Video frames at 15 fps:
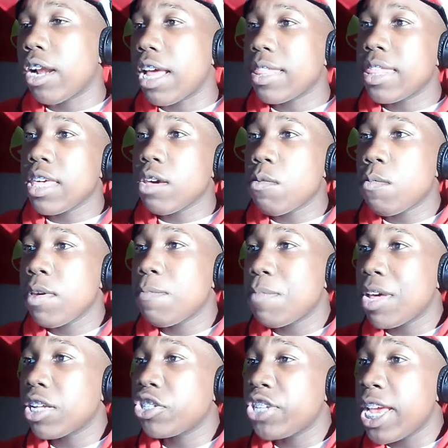I think we
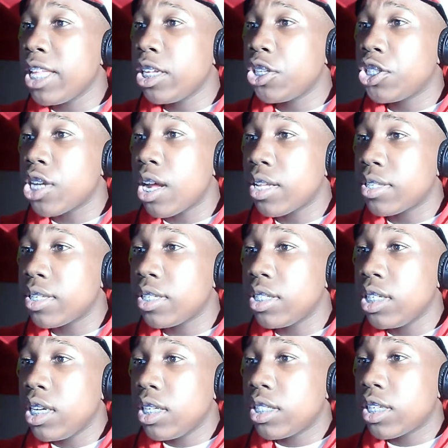picked Jalen Johnson
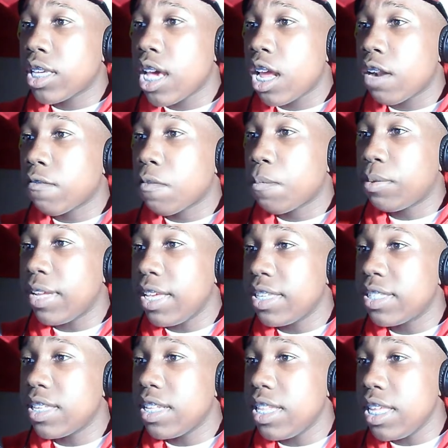to kind of replace
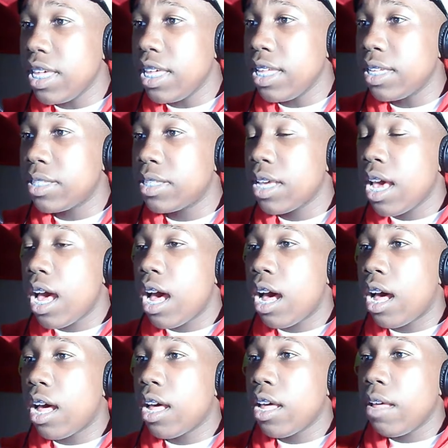the needs
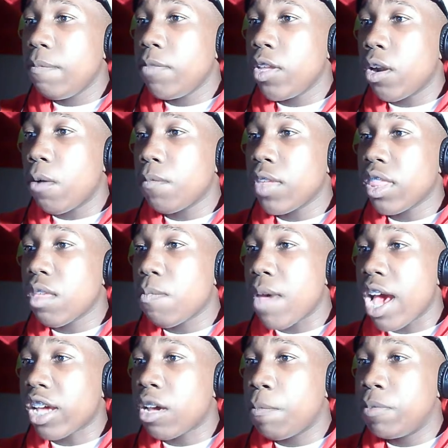in the
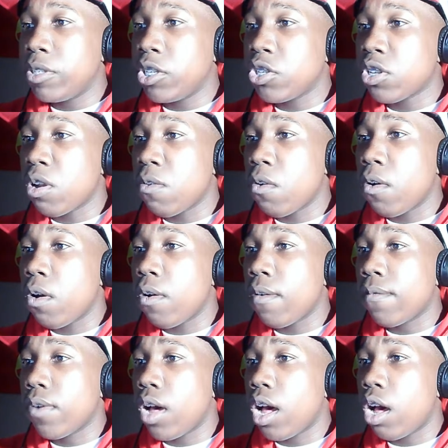backup position of
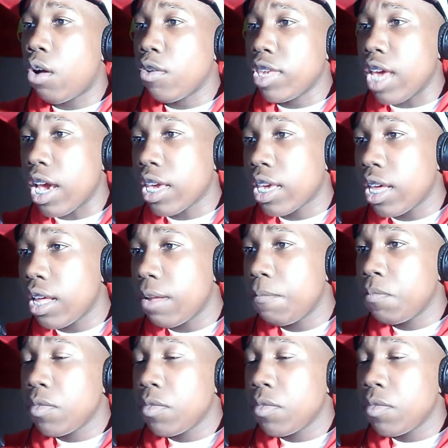Onyeka.